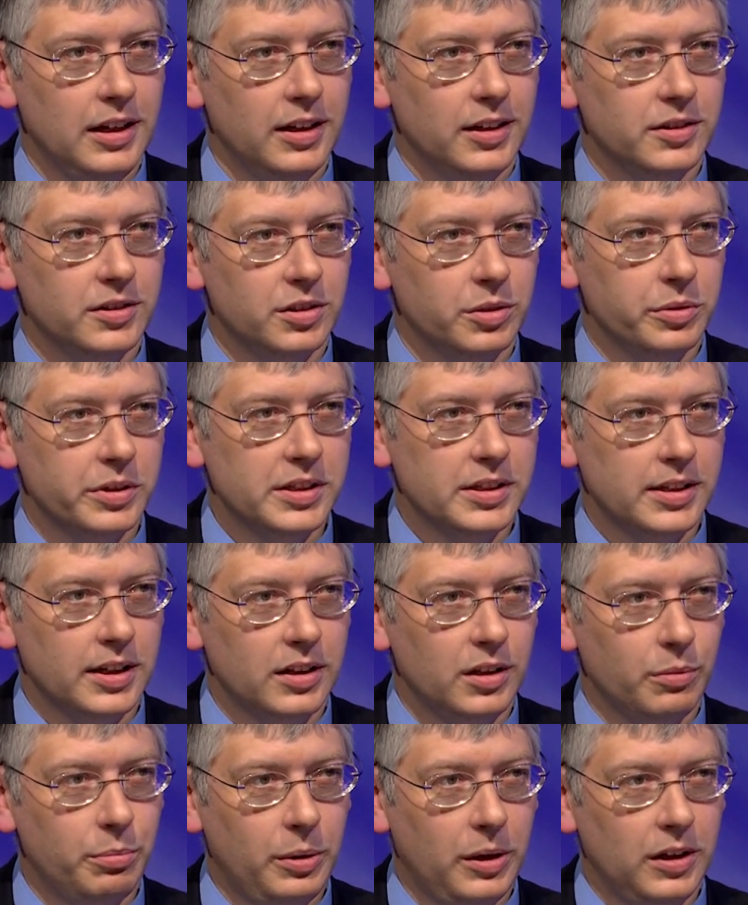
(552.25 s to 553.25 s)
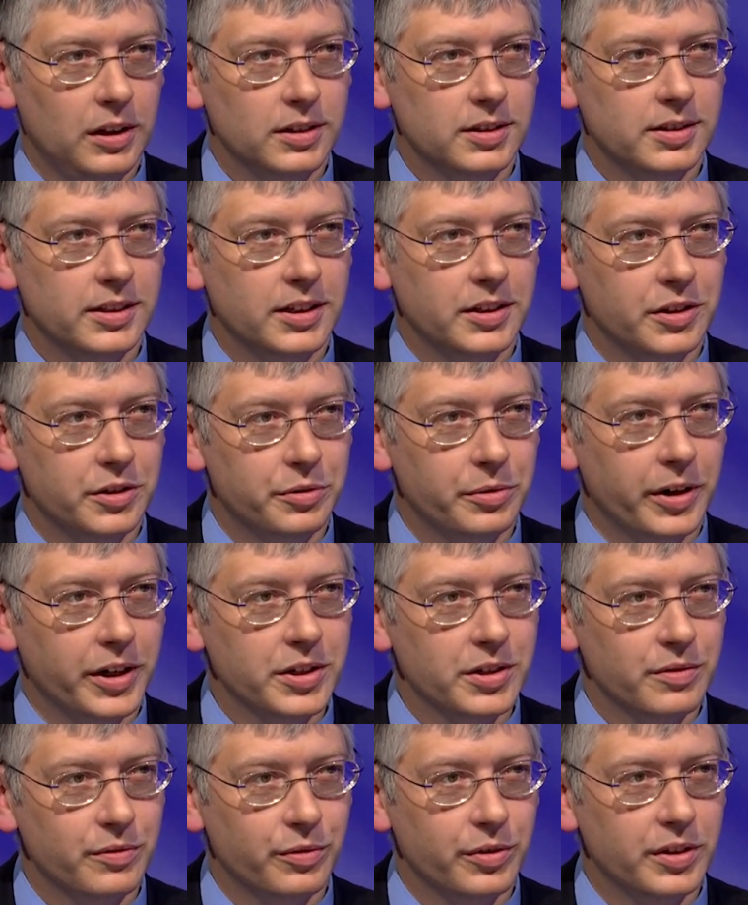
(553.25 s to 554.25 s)
And so we set the policy and the
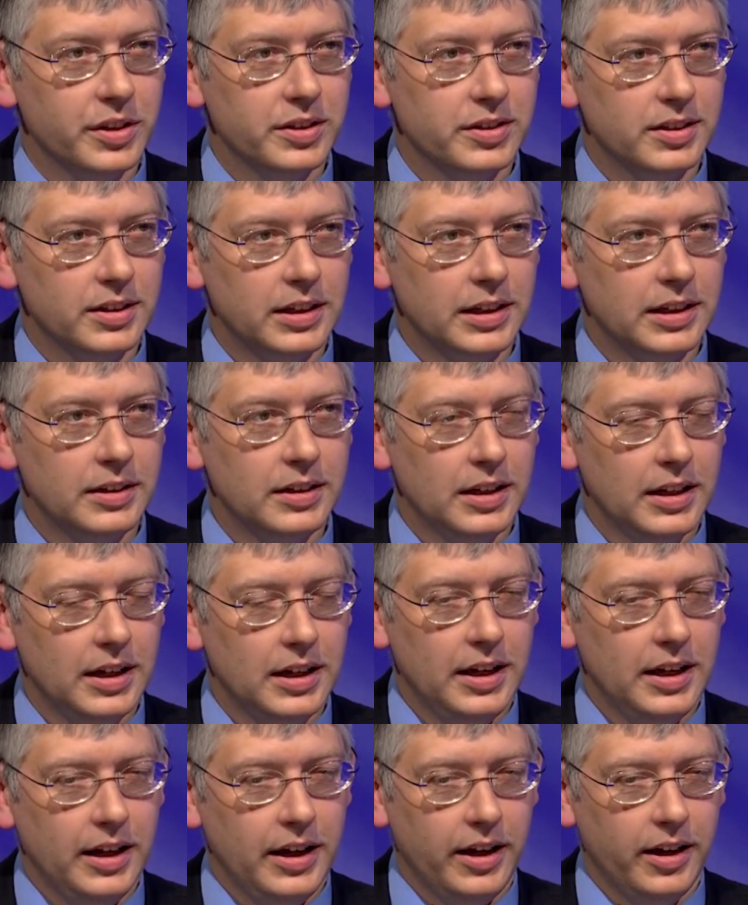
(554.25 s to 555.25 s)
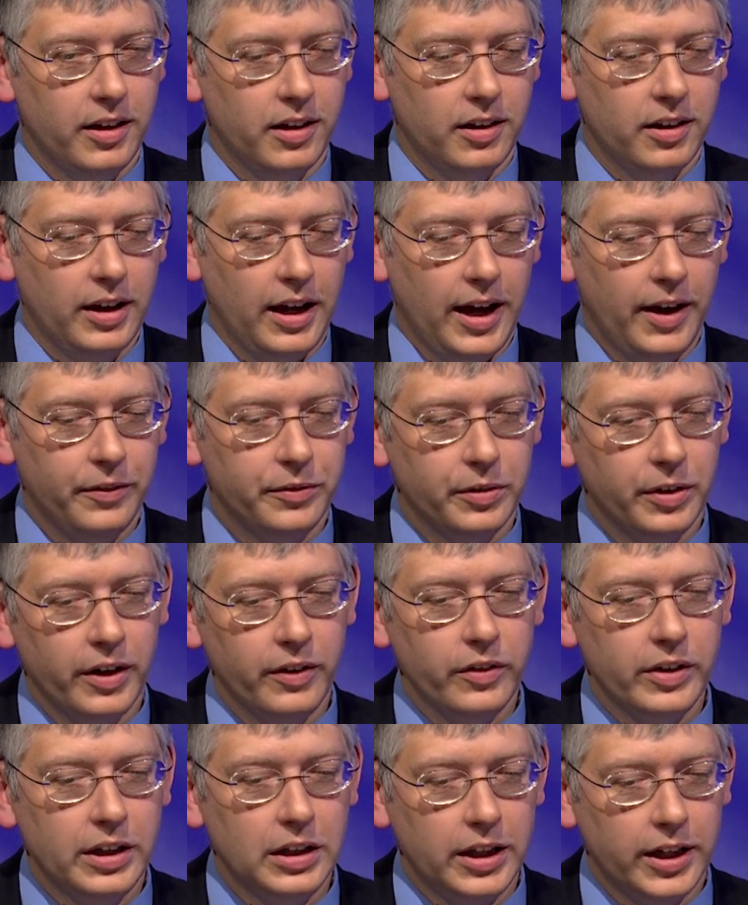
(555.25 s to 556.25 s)
direction for the city. And after
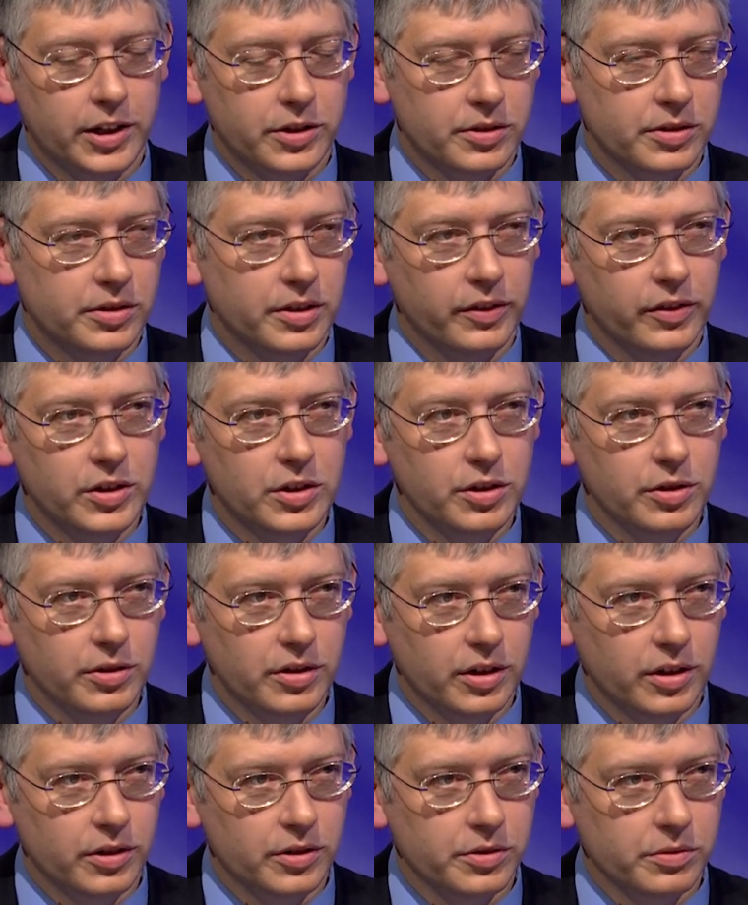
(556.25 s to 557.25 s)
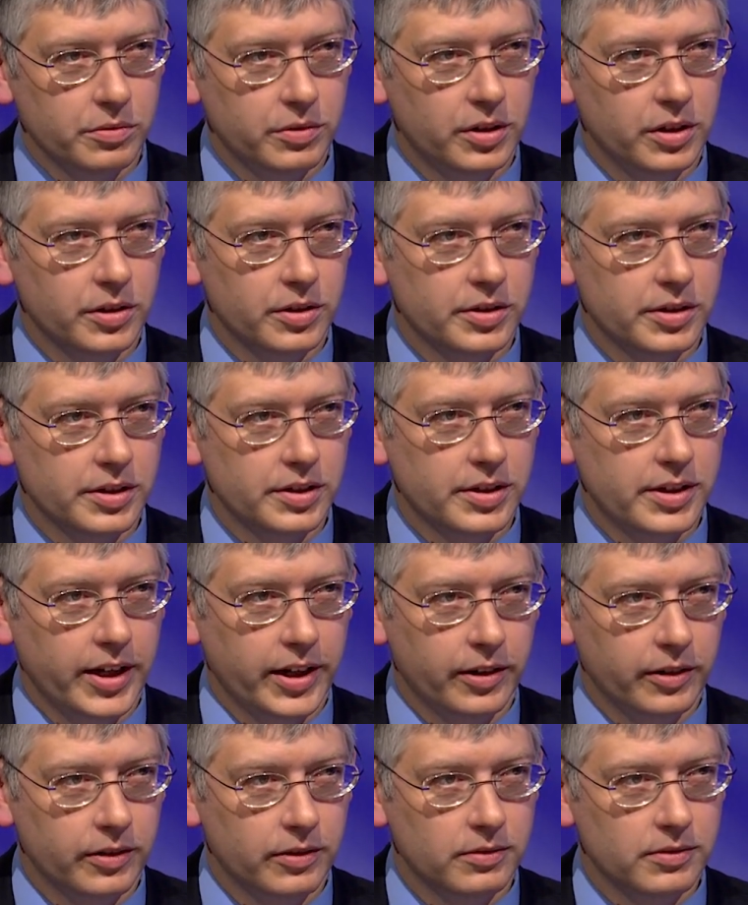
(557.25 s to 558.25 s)
every election, so every 2 years, when there's a
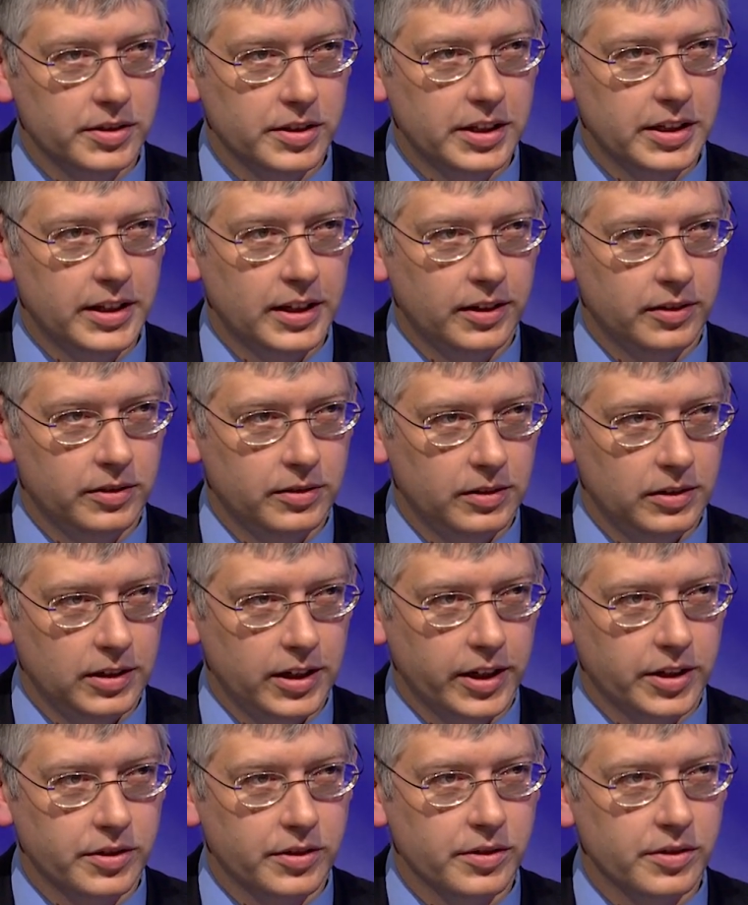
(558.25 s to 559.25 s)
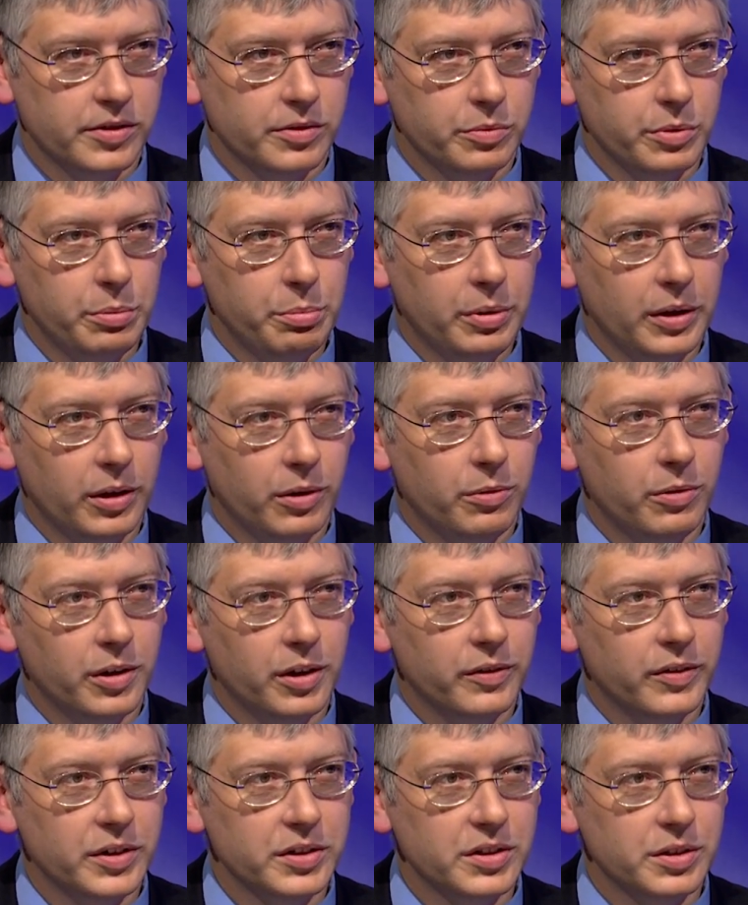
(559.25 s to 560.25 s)
staggered city council elections, we pick one
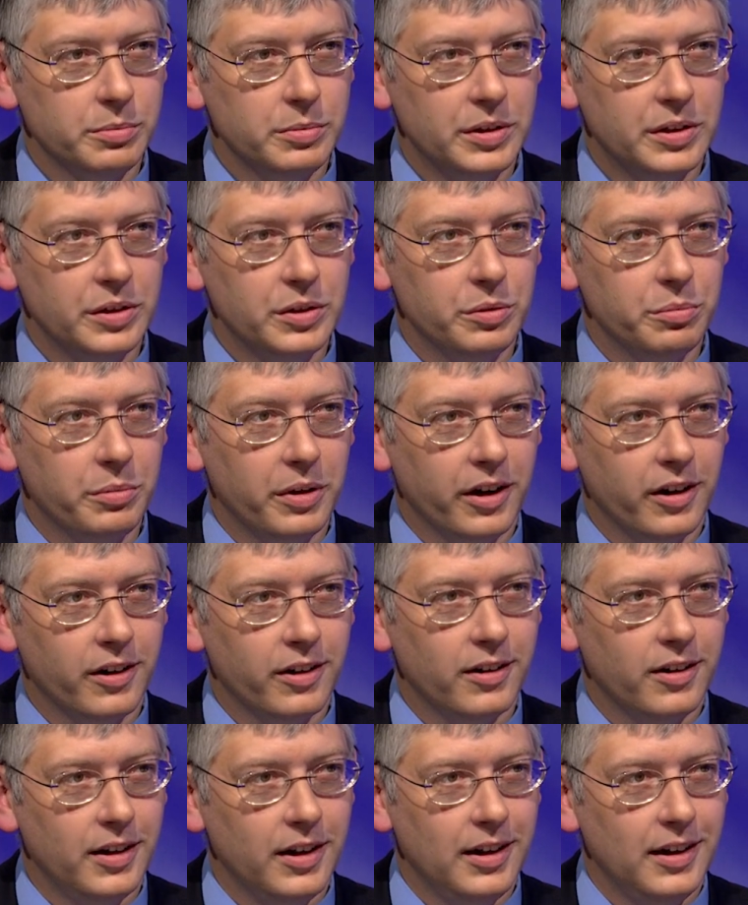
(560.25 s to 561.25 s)
of us to be the new mayor.